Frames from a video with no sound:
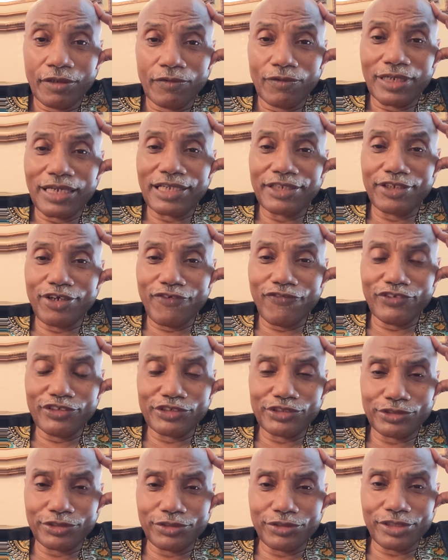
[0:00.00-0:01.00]
What I know for
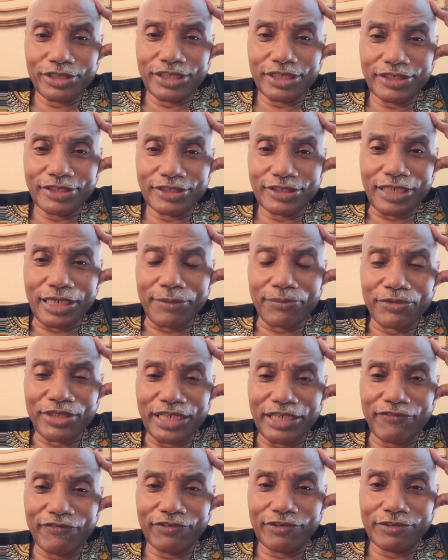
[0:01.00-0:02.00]
sure is that I'm
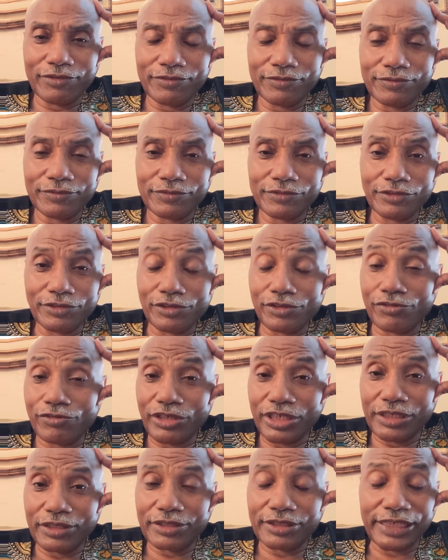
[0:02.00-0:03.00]
thankful to the
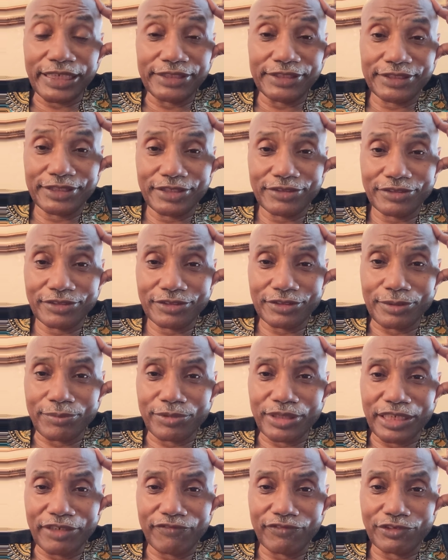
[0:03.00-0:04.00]
Creator, the ancestors.
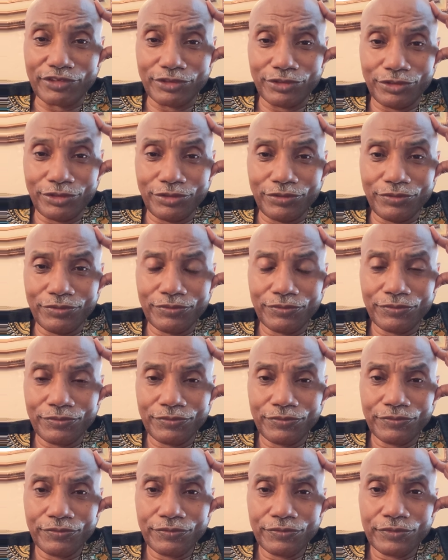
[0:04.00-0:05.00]
I'm thankful to you.
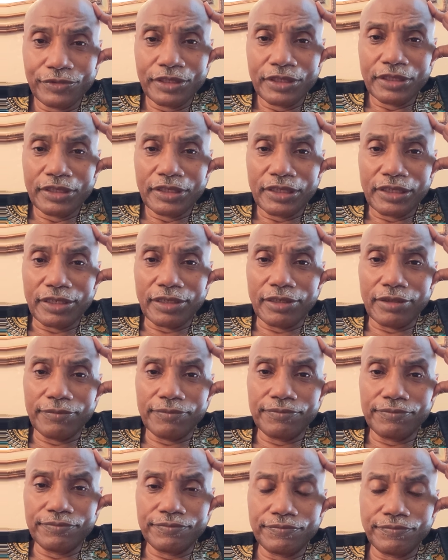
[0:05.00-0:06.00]

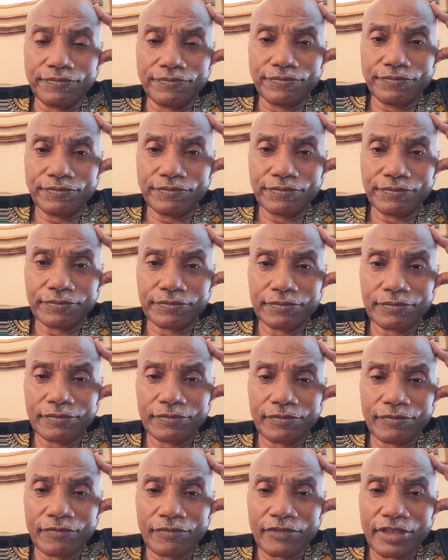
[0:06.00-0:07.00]
Um,
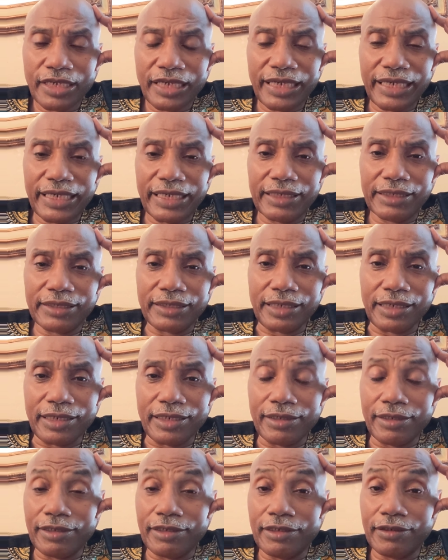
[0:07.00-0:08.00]
and I
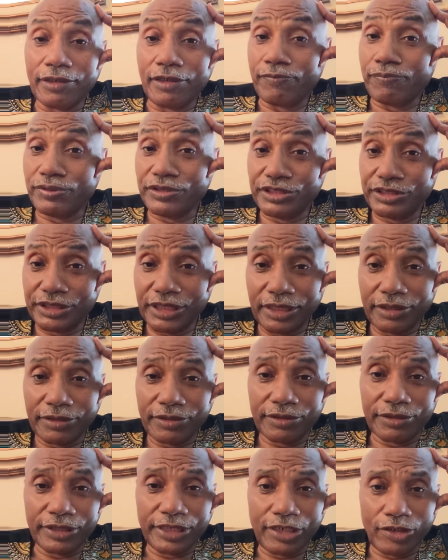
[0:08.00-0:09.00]

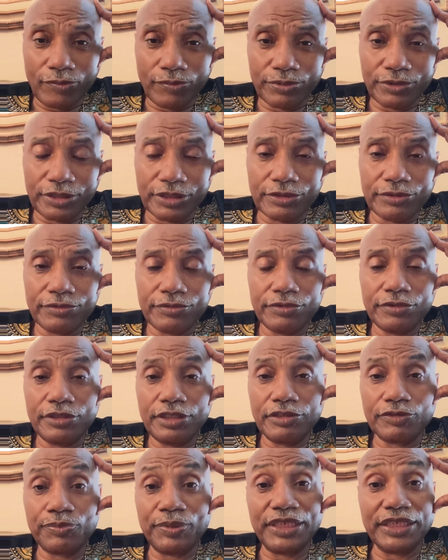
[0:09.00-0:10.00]
appreciate the help that
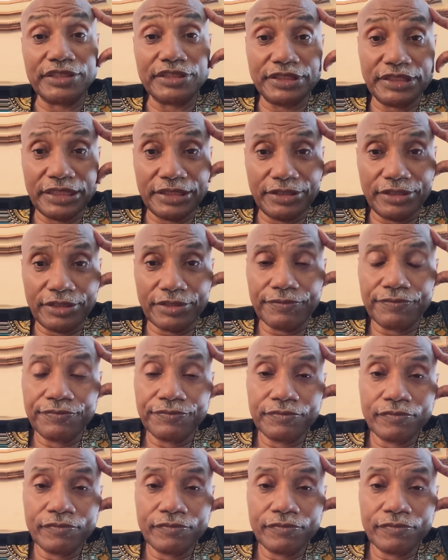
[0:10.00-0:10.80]
has been extended.